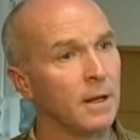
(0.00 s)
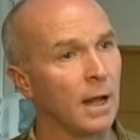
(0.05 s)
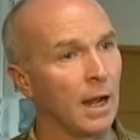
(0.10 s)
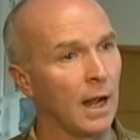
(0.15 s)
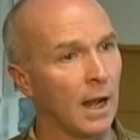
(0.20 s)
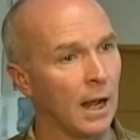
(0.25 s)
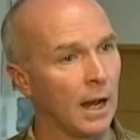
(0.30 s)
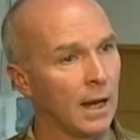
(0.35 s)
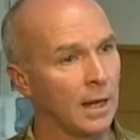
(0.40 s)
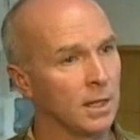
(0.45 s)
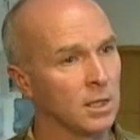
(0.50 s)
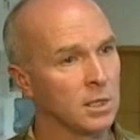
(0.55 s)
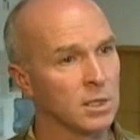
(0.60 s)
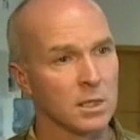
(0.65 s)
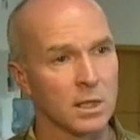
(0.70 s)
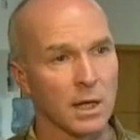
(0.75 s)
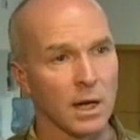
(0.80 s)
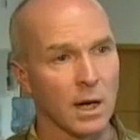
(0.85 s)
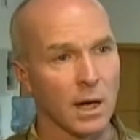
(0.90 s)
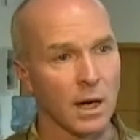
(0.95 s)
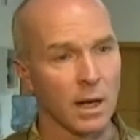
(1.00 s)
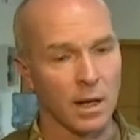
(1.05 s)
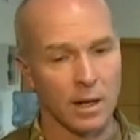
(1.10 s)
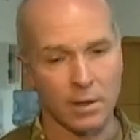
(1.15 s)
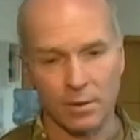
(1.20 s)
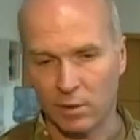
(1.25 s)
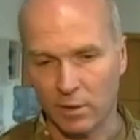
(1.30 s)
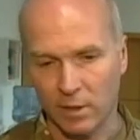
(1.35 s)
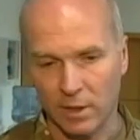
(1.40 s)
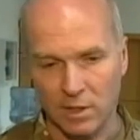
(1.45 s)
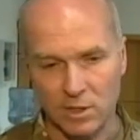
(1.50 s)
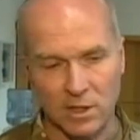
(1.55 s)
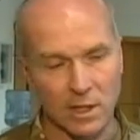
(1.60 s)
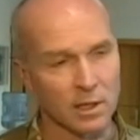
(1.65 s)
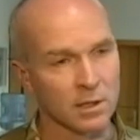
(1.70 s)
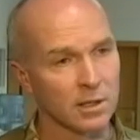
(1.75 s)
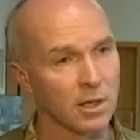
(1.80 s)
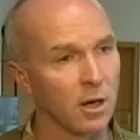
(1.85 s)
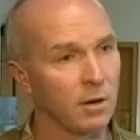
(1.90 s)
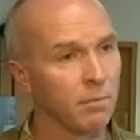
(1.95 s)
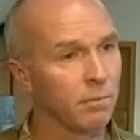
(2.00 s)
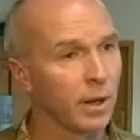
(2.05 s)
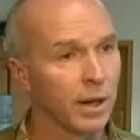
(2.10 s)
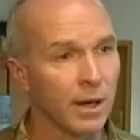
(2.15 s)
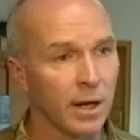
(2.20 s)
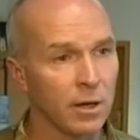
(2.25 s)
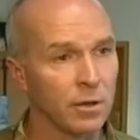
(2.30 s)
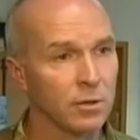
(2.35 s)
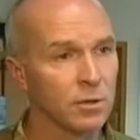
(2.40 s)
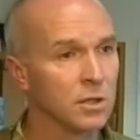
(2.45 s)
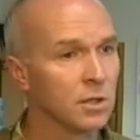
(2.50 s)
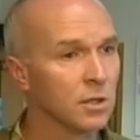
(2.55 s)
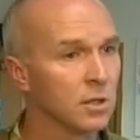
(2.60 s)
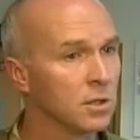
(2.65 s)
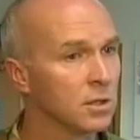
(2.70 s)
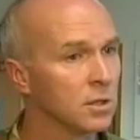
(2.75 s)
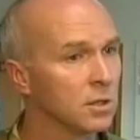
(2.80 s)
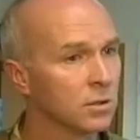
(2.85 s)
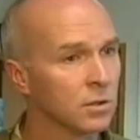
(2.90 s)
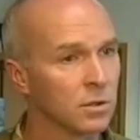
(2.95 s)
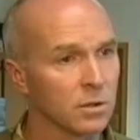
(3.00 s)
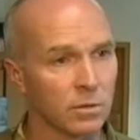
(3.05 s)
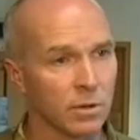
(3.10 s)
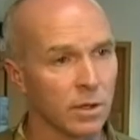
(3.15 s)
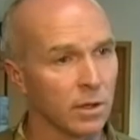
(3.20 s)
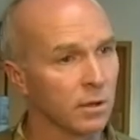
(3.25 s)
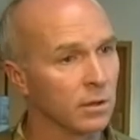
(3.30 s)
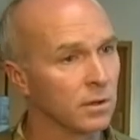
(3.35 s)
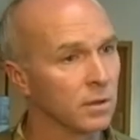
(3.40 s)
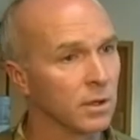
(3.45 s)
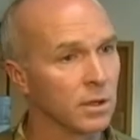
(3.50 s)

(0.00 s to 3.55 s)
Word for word: and uh, they settle down, buy houses, you uh, know,